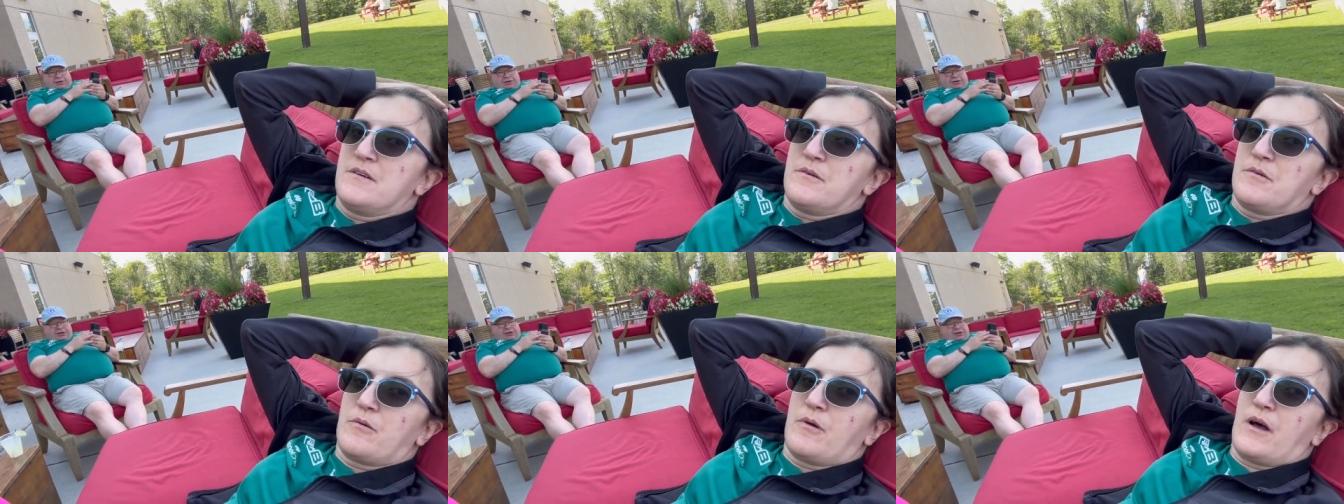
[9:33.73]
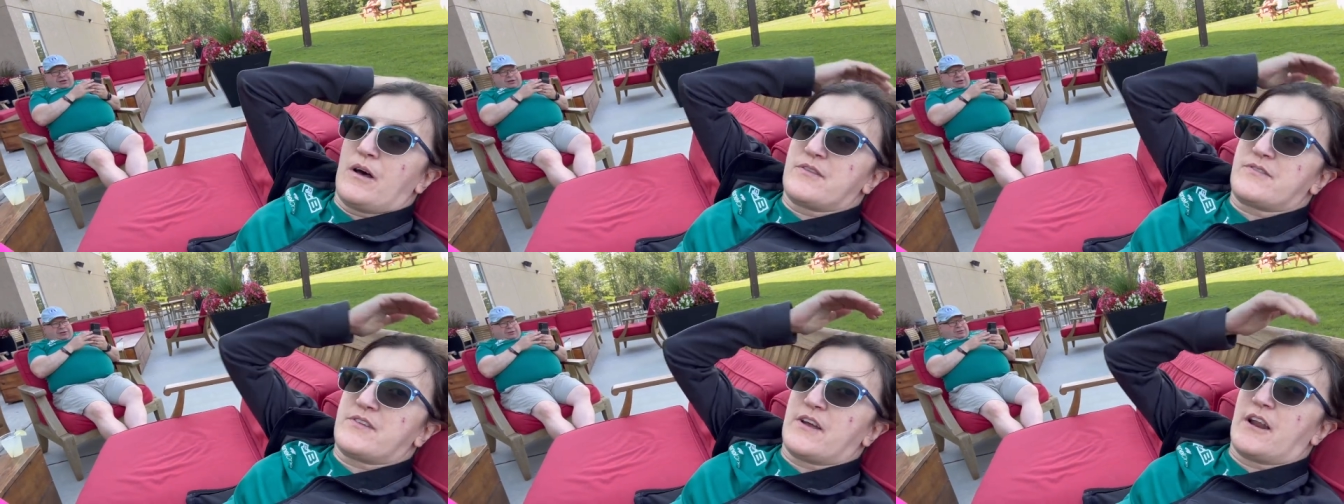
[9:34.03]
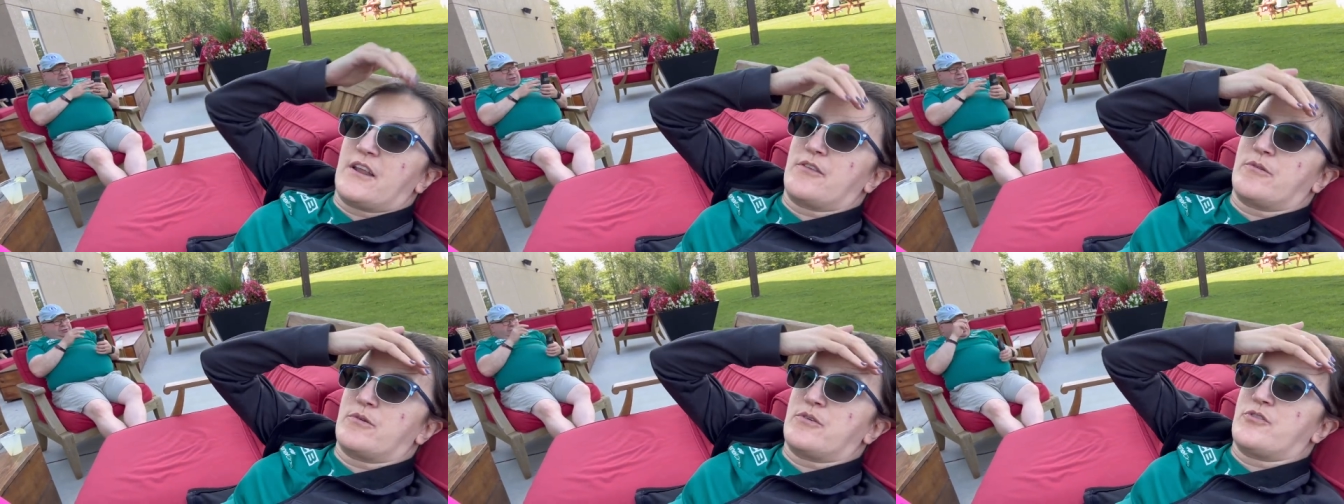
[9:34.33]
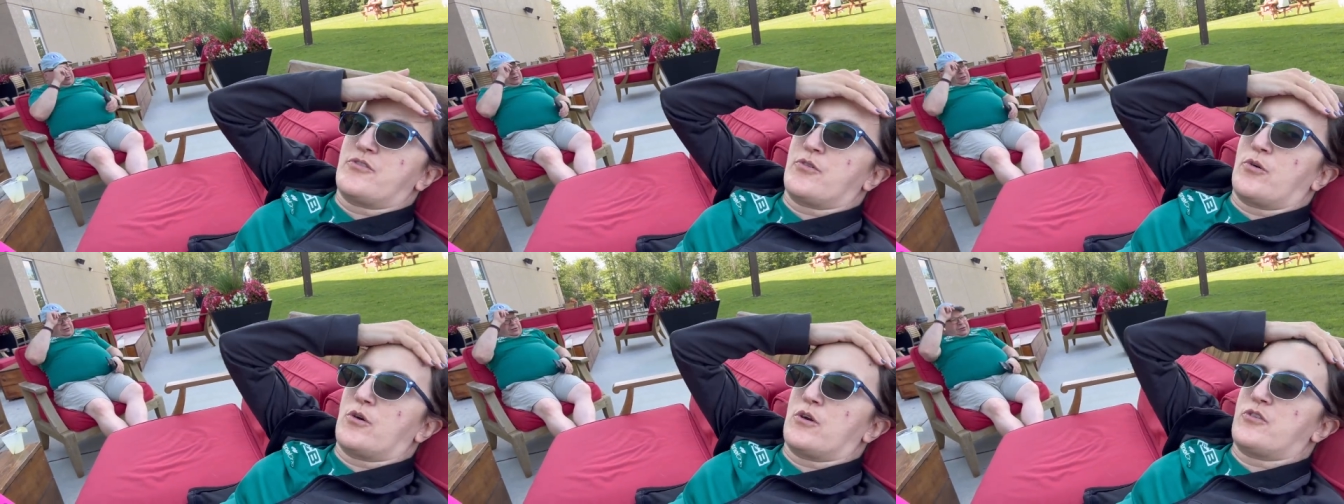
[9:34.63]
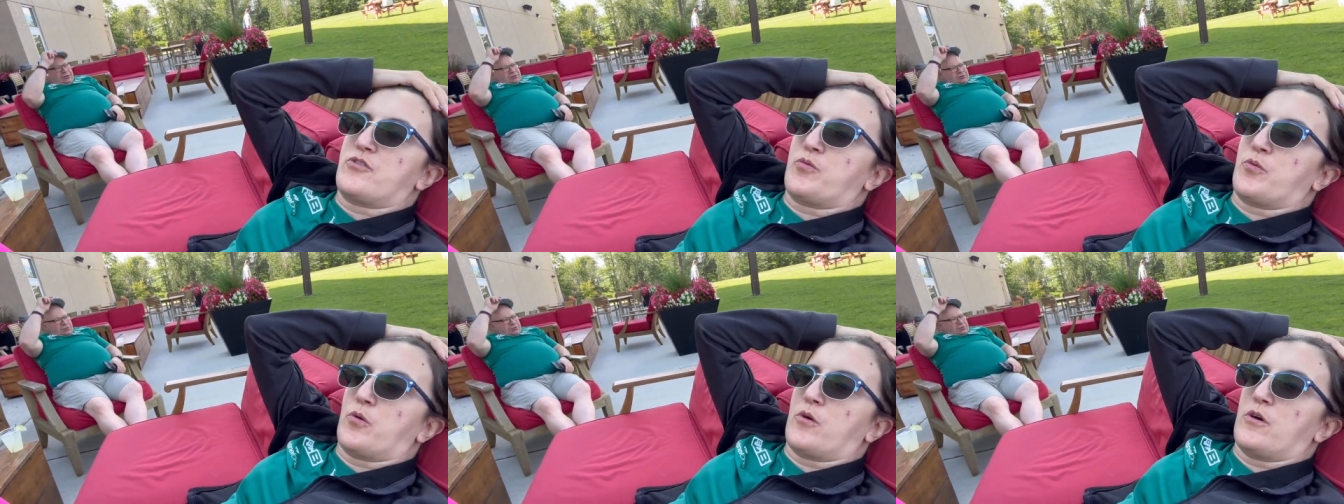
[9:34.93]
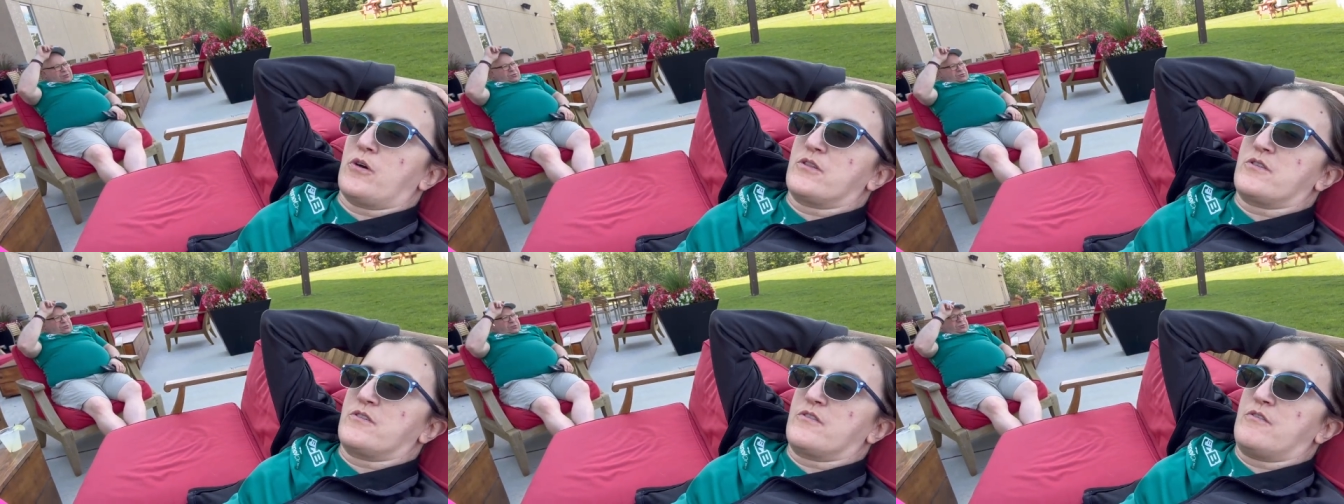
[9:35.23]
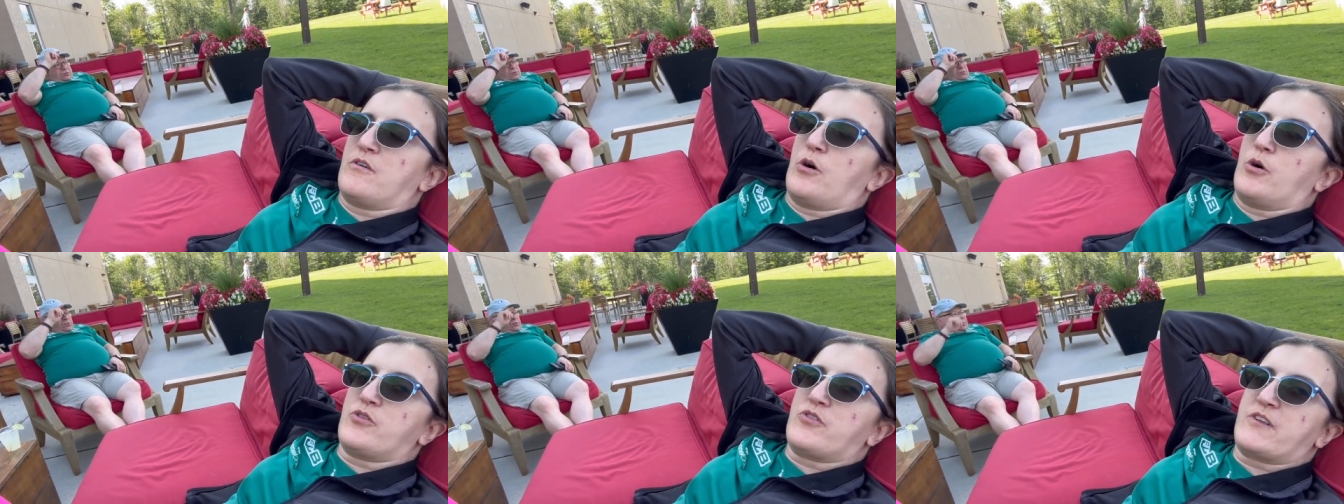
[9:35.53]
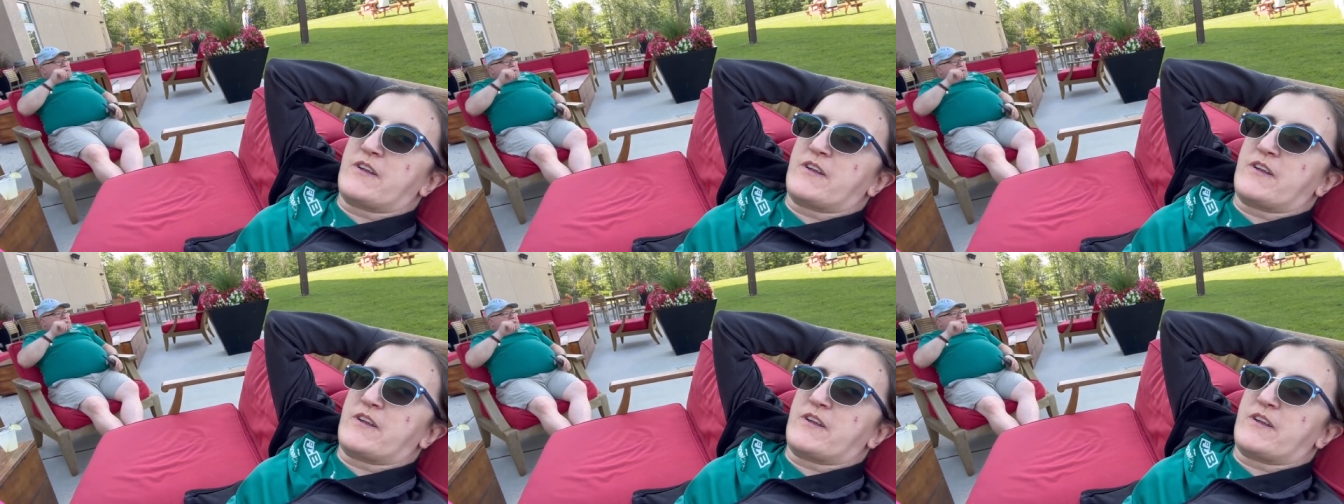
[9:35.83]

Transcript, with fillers: We're outside of the Resorts World Los